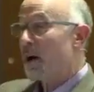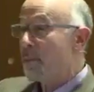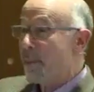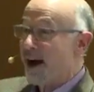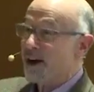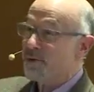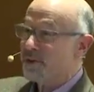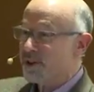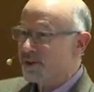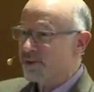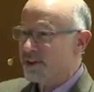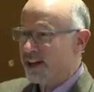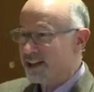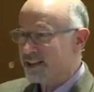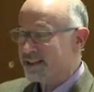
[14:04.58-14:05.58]
about the
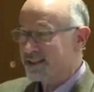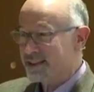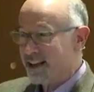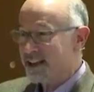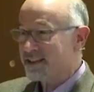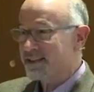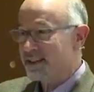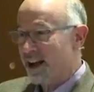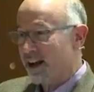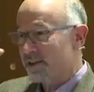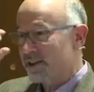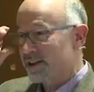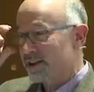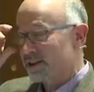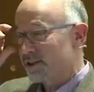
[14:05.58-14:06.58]
United States
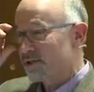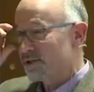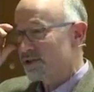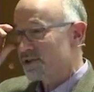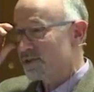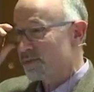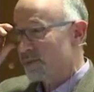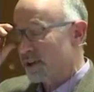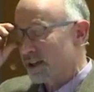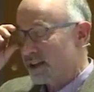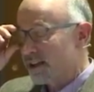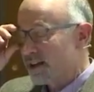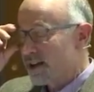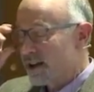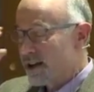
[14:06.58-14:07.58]
now than it used to
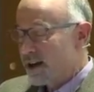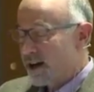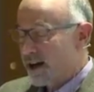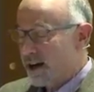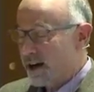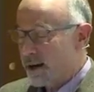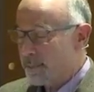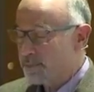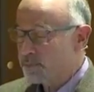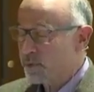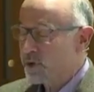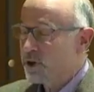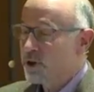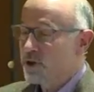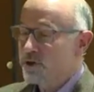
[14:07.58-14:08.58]
be.
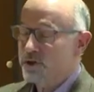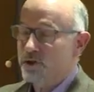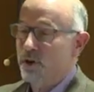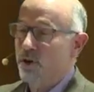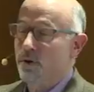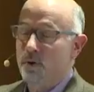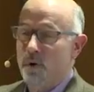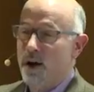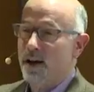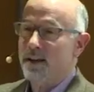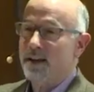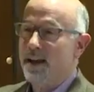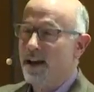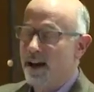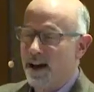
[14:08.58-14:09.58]
Um, so
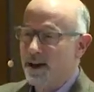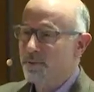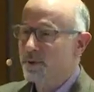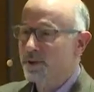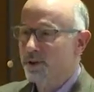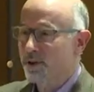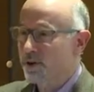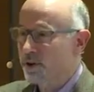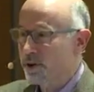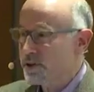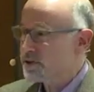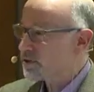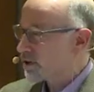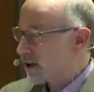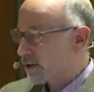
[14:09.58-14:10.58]
uh, yeah, I would
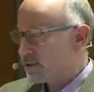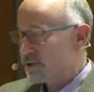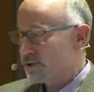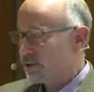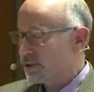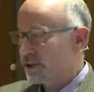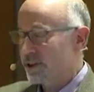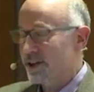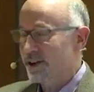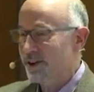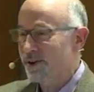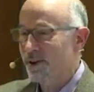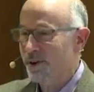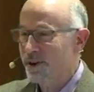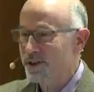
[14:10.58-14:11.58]
encourage, I would certainly
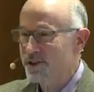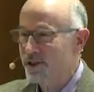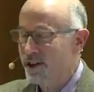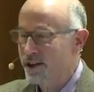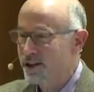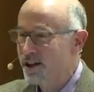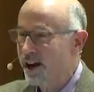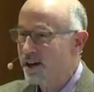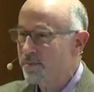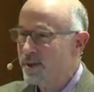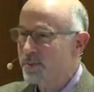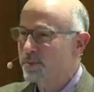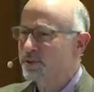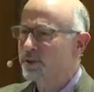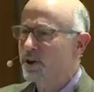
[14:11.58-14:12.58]
encourage uh, young
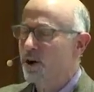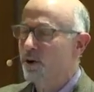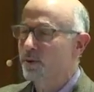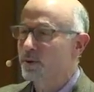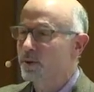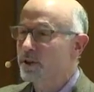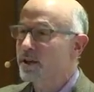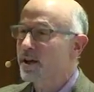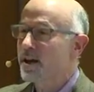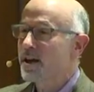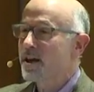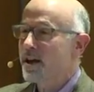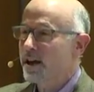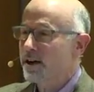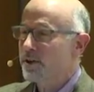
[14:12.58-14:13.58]
people to go look
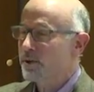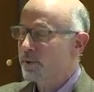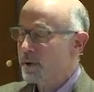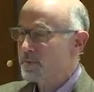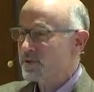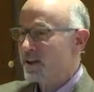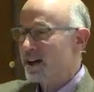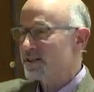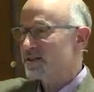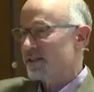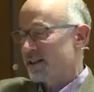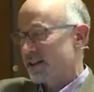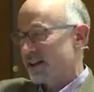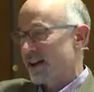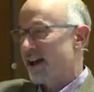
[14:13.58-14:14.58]
at other websites.
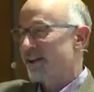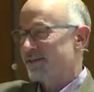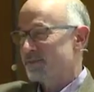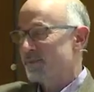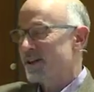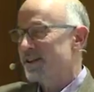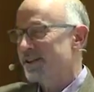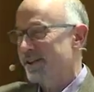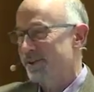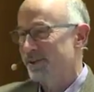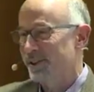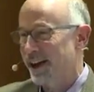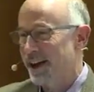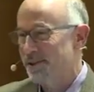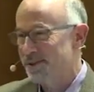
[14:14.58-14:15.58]
Uh, speaking
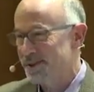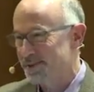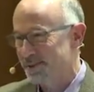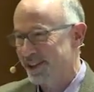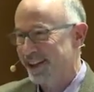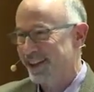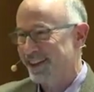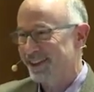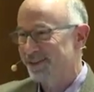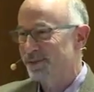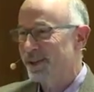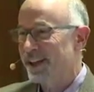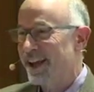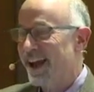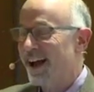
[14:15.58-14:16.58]
another language really,
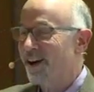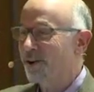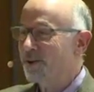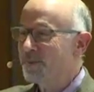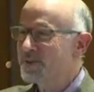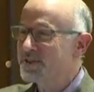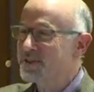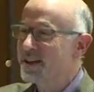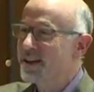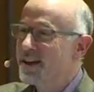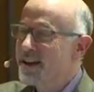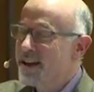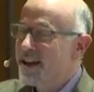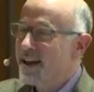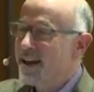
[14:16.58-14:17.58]
really helps.
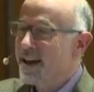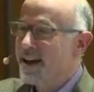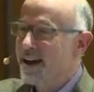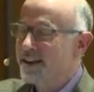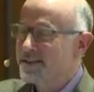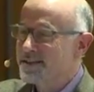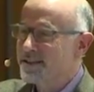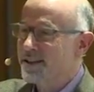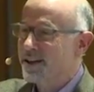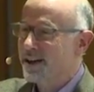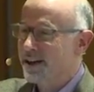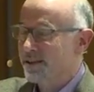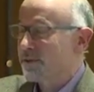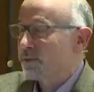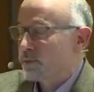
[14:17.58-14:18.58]
And
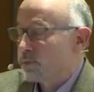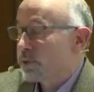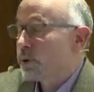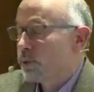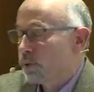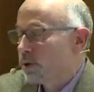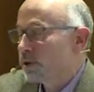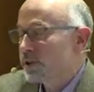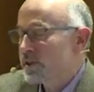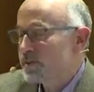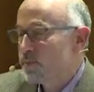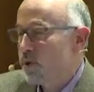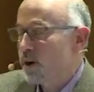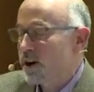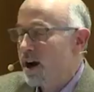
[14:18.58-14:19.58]
uh, the, the world
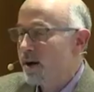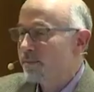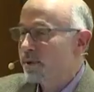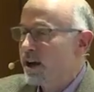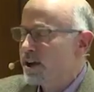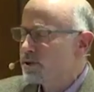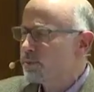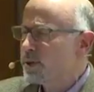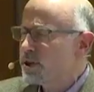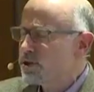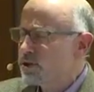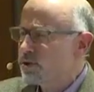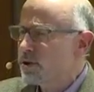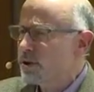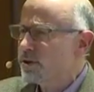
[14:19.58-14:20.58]
is more complex. We
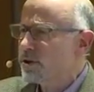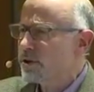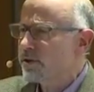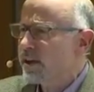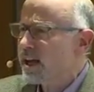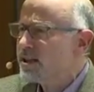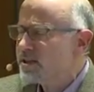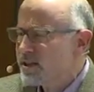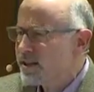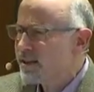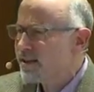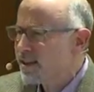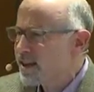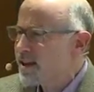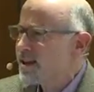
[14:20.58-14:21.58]
should, you know, that's the
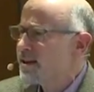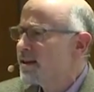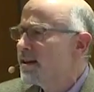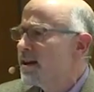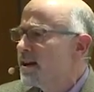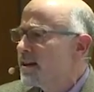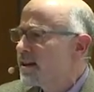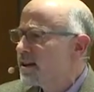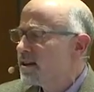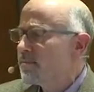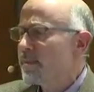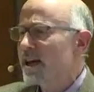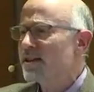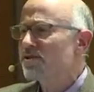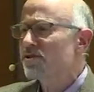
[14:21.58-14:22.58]
thing that
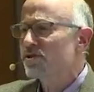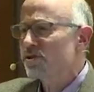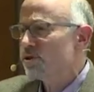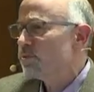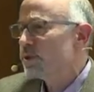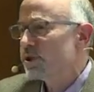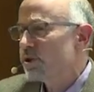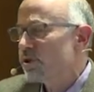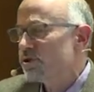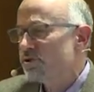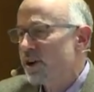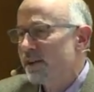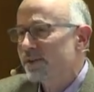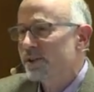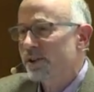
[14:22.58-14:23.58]
amazes you when you go
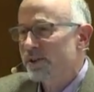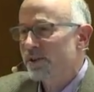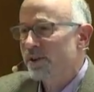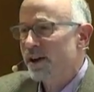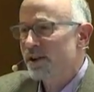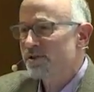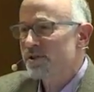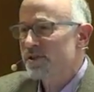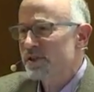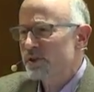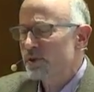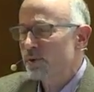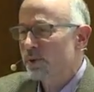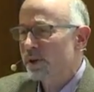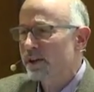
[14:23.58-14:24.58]
travel to other countries
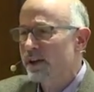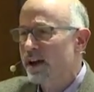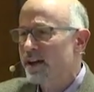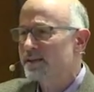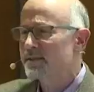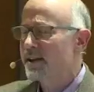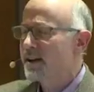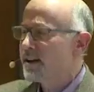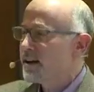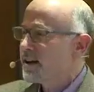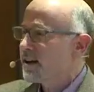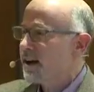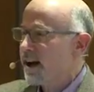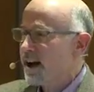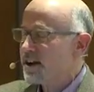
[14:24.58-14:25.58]
is you realize,
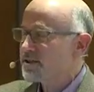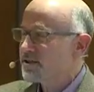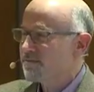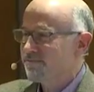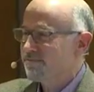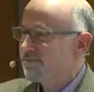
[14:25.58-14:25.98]
gosh,